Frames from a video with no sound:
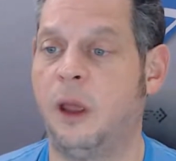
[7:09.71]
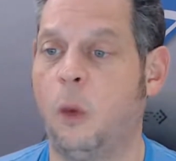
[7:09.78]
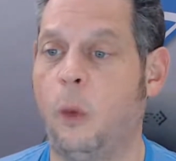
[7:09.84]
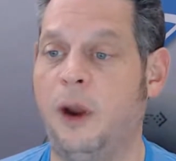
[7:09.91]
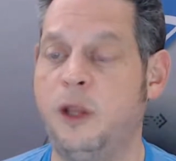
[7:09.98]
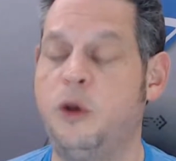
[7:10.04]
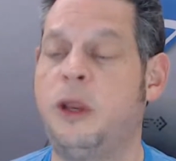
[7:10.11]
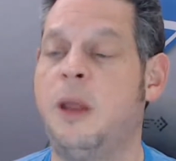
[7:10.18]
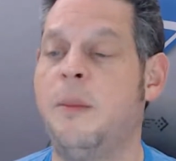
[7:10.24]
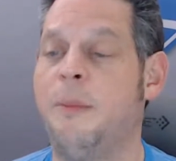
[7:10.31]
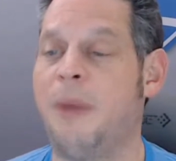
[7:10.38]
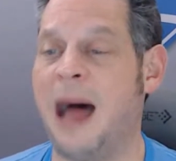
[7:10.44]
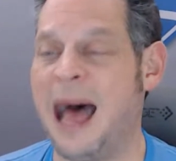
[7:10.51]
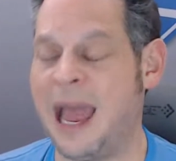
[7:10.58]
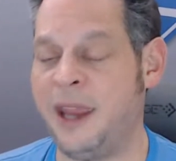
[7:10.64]
where you can
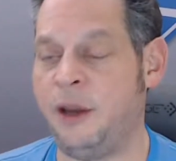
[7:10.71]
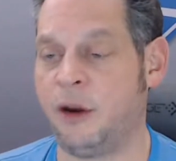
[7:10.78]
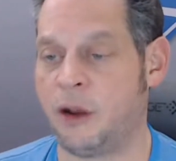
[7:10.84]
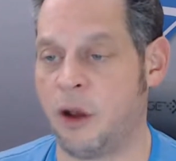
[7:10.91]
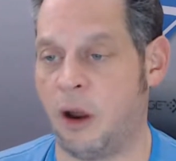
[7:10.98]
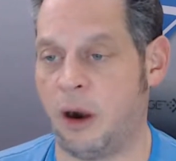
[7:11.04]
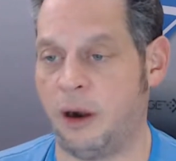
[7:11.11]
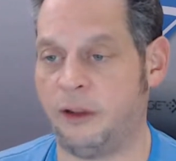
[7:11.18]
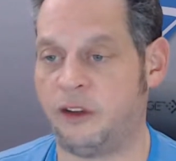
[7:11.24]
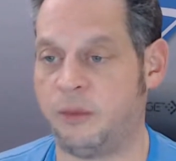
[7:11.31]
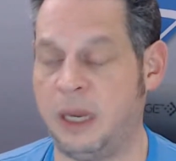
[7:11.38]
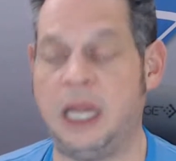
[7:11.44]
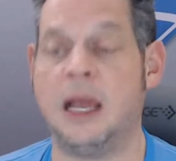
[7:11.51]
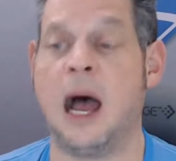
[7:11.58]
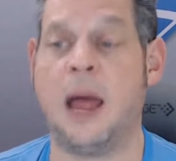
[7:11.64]
buy your cards,
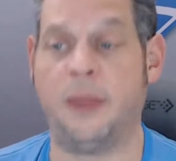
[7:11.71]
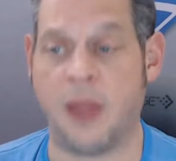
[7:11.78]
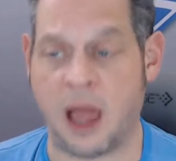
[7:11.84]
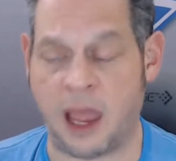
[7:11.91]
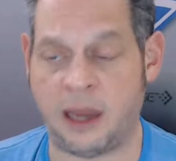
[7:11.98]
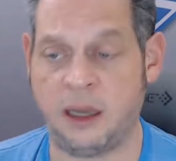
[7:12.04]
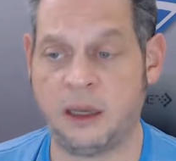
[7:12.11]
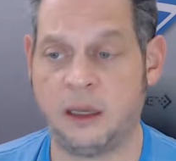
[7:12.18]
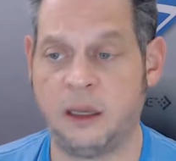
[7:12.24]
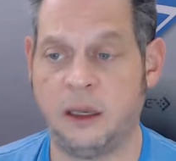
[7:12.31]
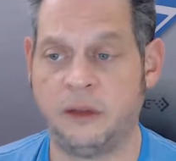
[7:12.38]
meaning online,